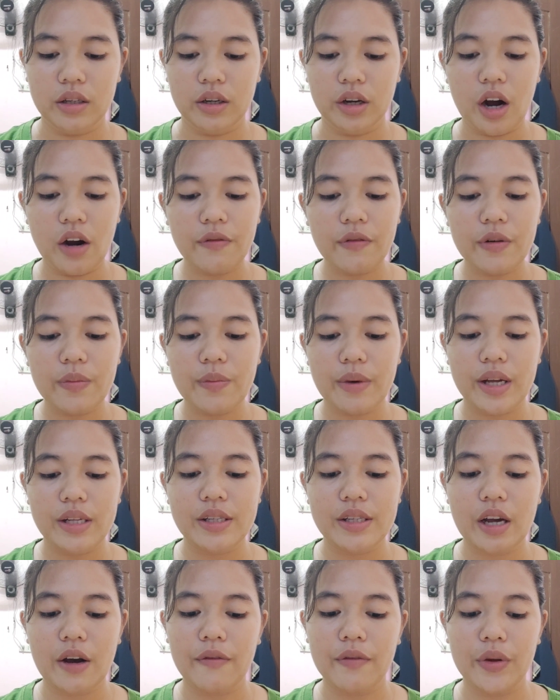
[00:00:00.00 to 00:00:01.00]

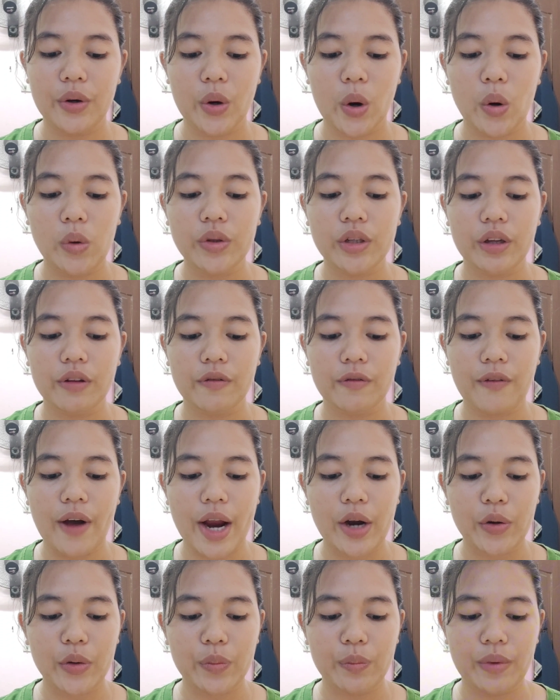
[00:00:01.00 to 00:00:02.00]
Governments have their own
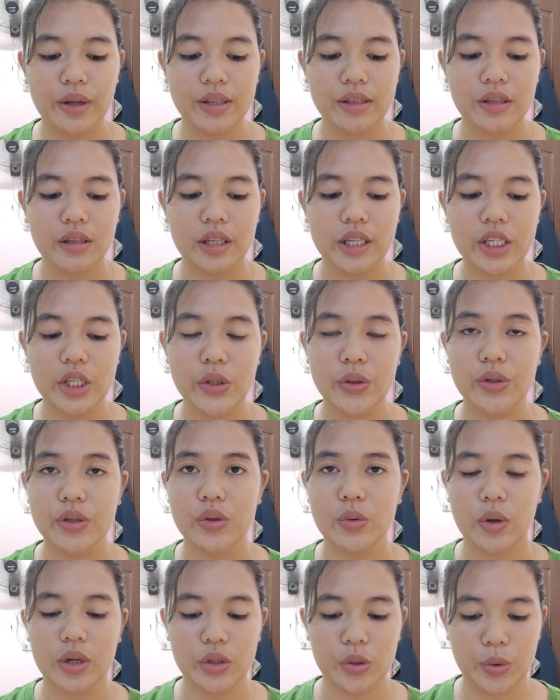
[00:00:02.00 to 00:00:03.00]
environmental issues
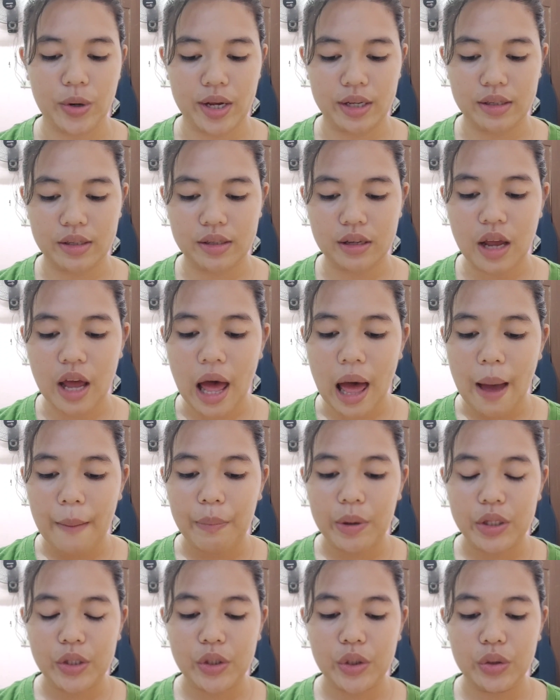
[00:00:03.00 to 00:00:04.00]
to address,
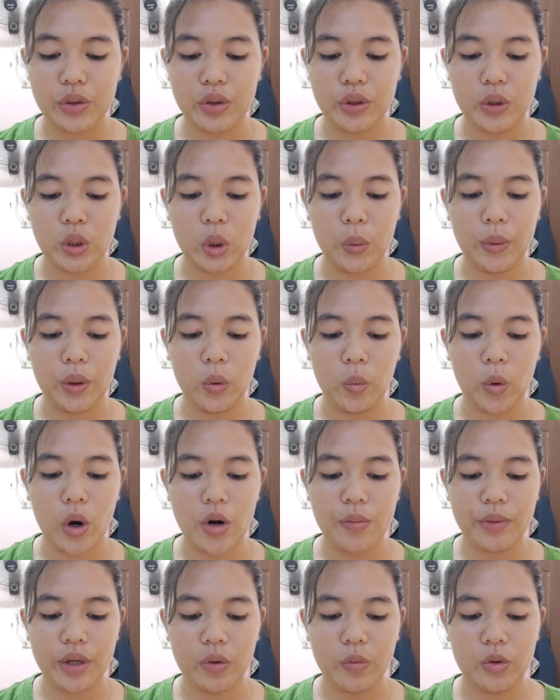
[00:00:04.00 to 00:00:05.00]
but due to global
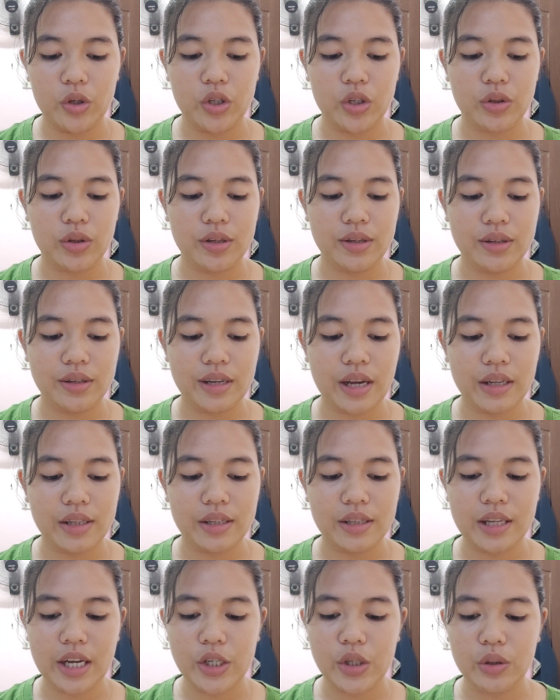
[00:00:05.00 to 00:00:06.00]
warming, which
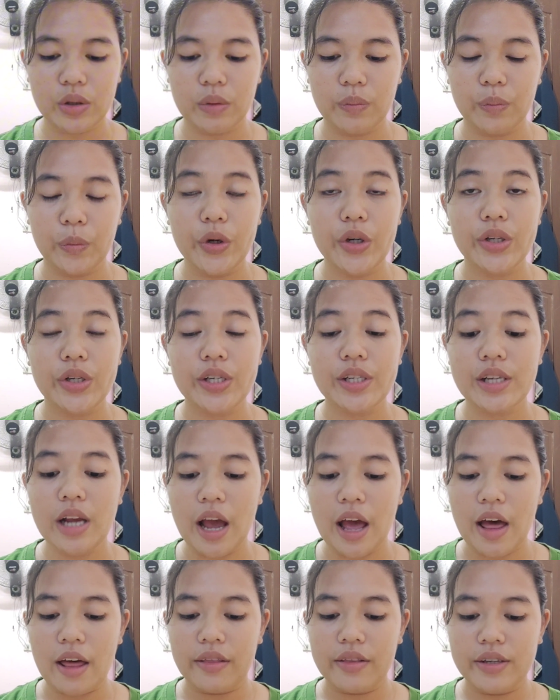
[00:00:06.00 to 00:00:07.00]
transcends national borders,
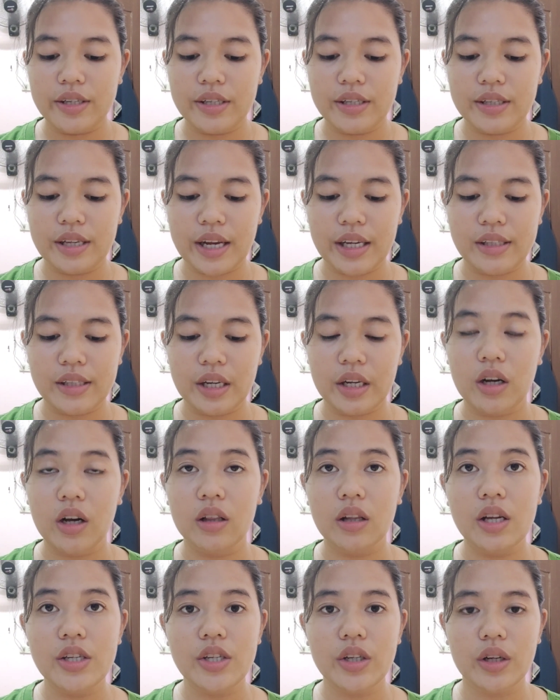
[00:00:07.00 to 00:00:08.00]
the state's
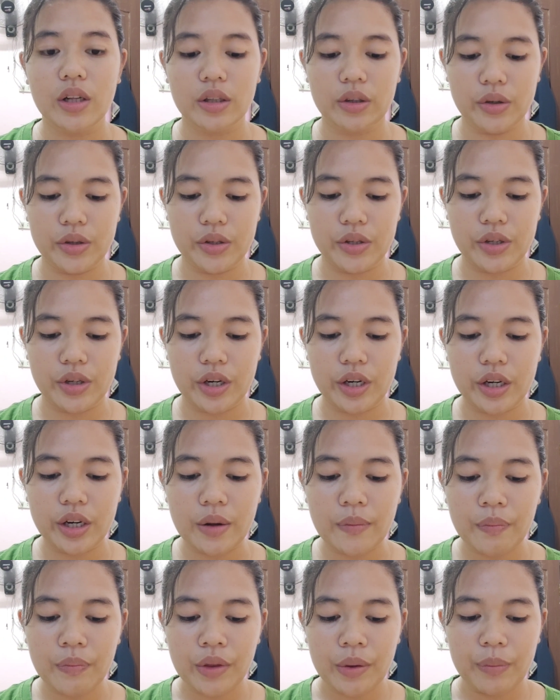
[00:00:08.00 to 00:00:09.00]
ecological concern
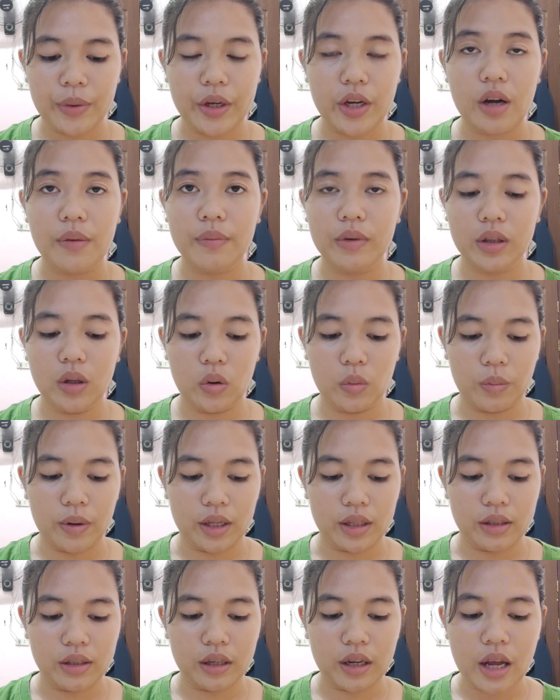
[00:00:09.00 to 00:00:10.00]
become
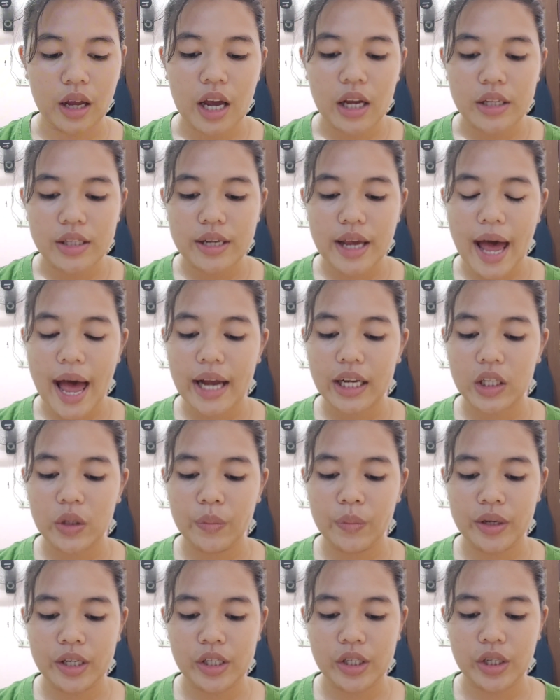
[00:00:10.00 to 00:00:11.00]
global. The
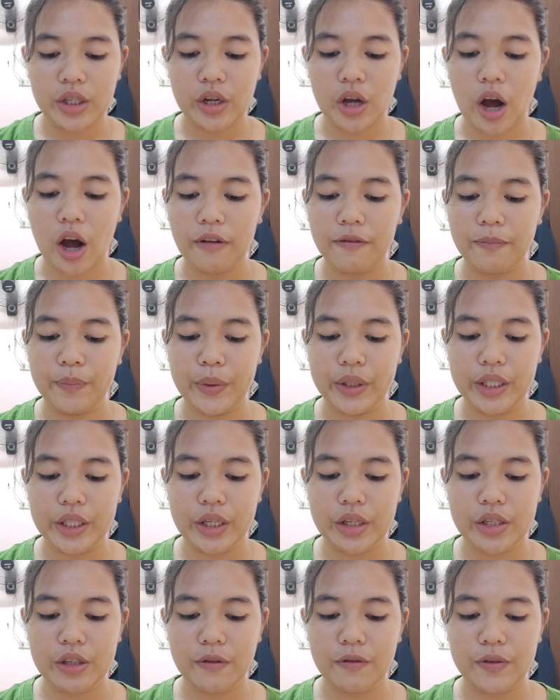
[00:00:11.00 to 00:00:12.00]
accumulation of
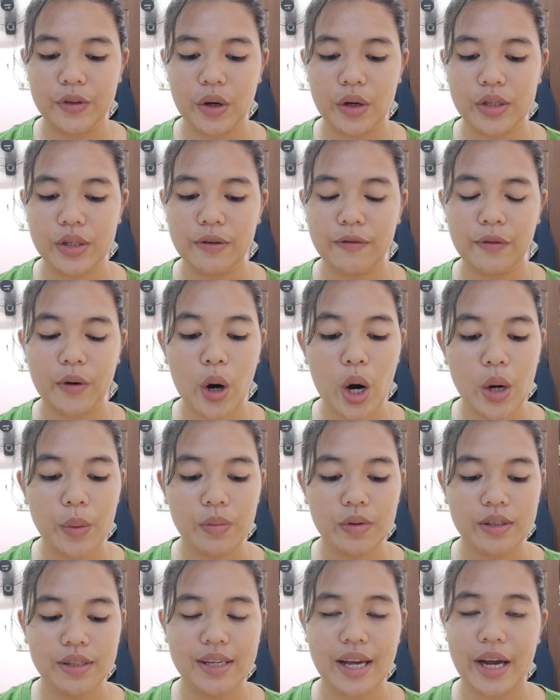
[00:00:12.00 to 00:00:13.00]
billions of tons of
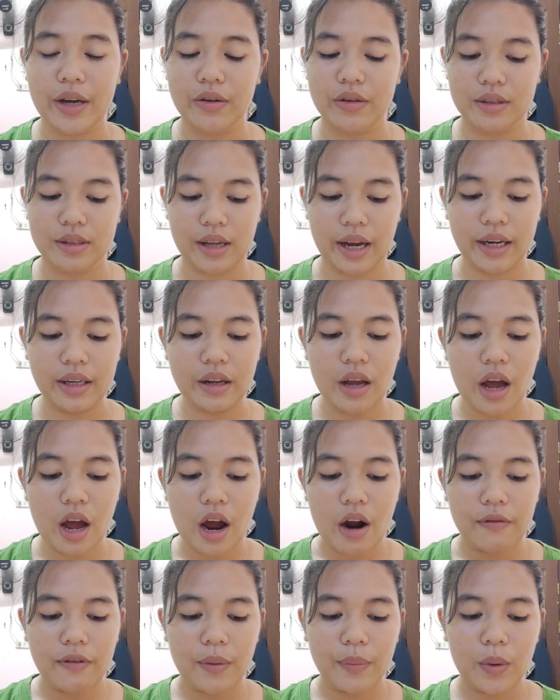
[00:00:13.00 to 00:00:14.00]
carbon dioxide
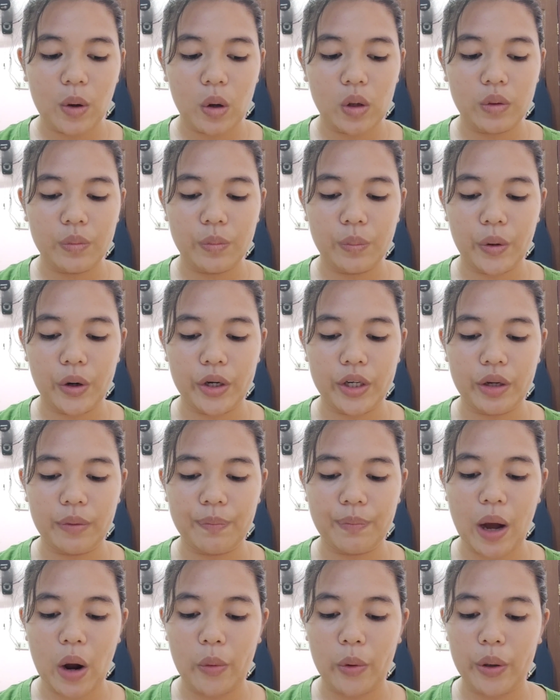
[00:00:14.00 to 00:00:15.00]
from
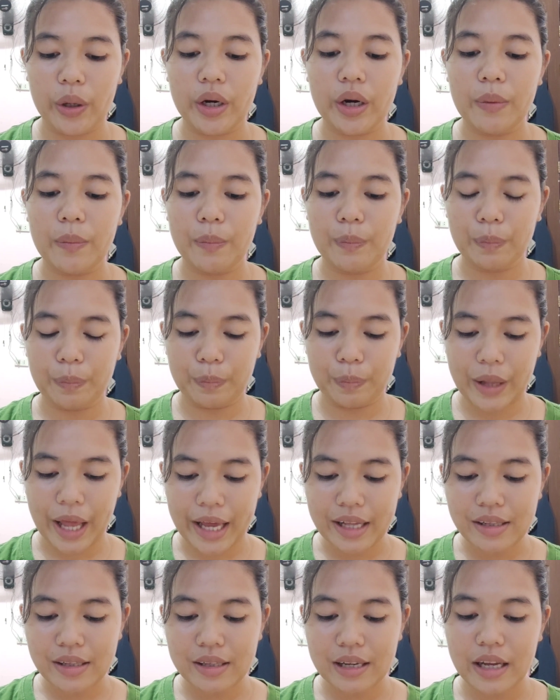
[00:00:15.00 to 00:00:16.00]
coal-burning power
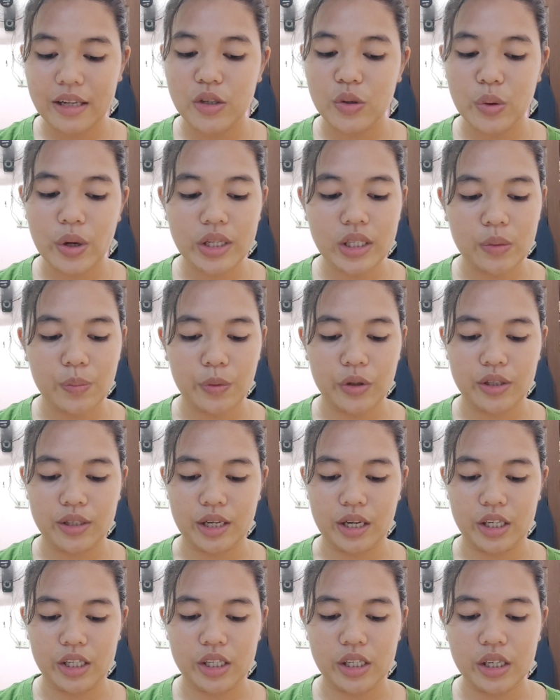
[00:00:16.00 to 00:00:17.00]
plants and
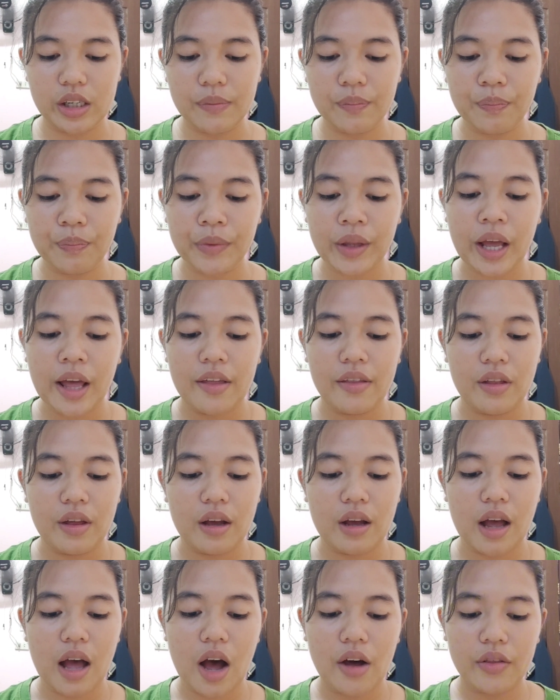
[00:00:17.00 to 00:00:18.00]
transportation
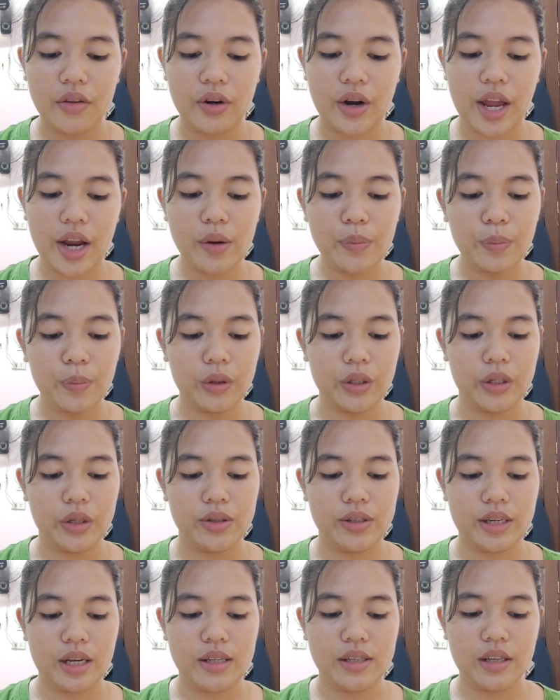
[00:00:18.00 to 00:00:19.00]
other air
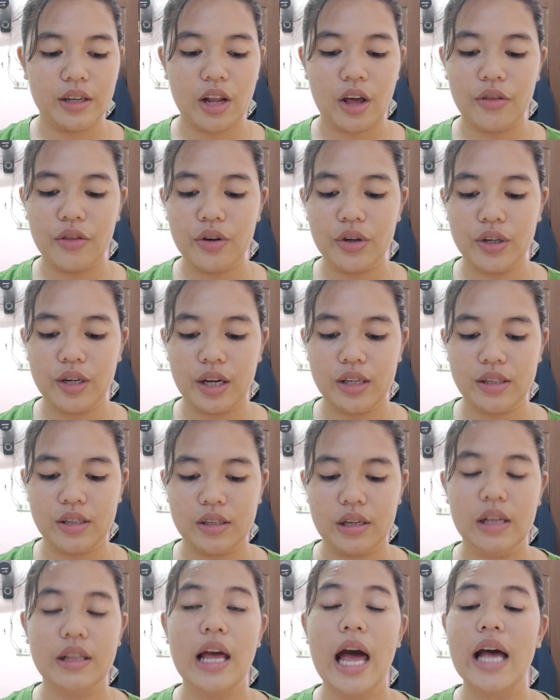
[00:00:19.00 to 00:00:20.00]
pollutants and other
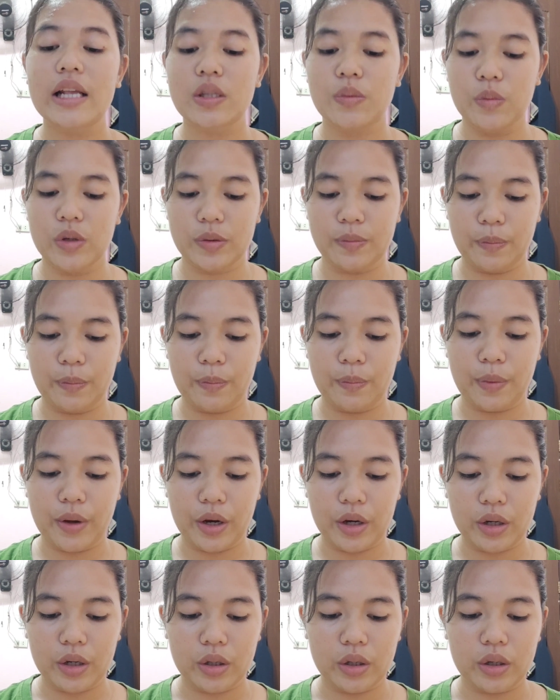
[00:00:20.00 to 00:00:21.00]
gases and
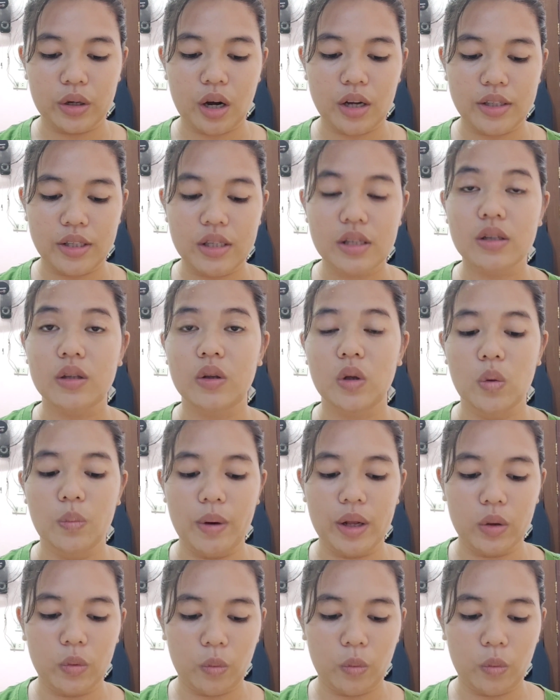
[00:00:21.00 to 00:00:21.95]
atmosphere causes global